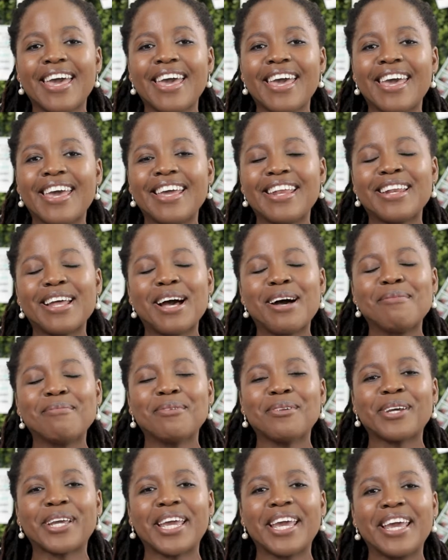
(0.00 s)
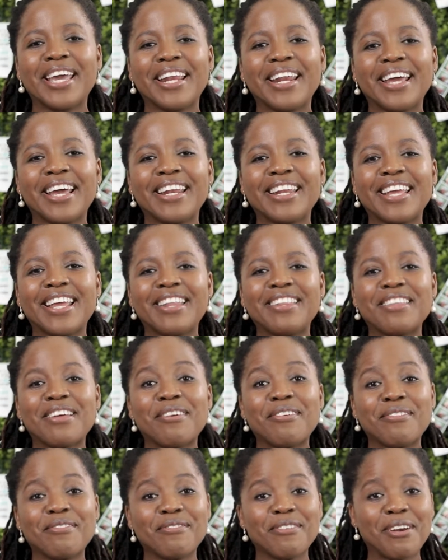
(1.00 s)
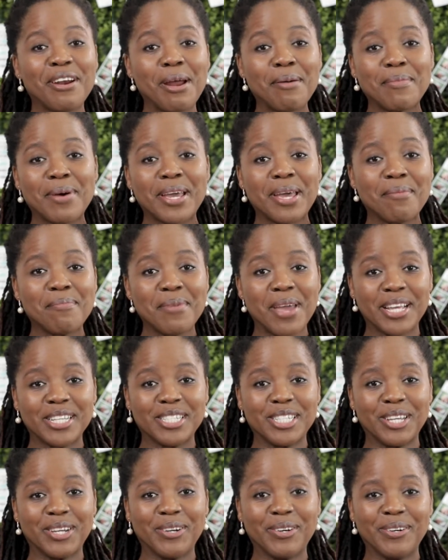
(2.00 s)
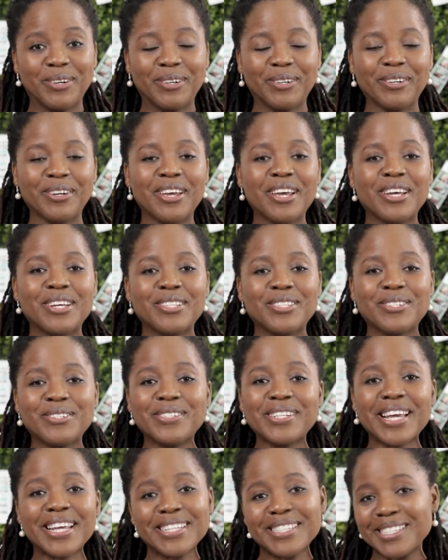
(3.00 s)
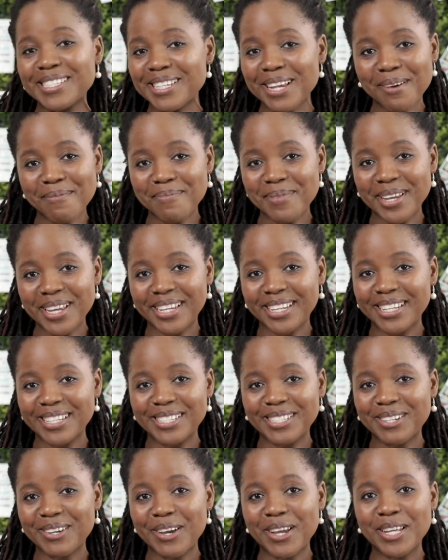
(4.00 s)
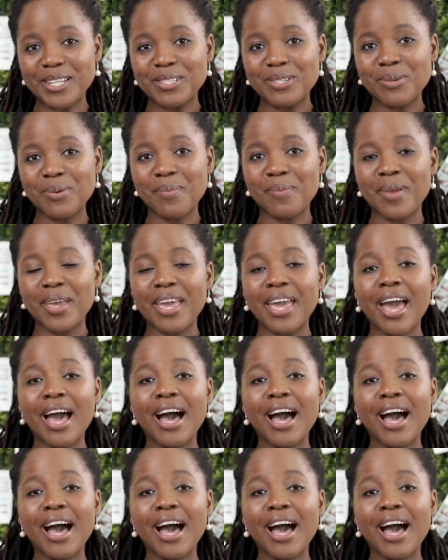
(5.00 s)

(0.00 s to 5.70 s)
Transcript: and I'm located in the Riviera Maya, Mexico. Today's topic is going to be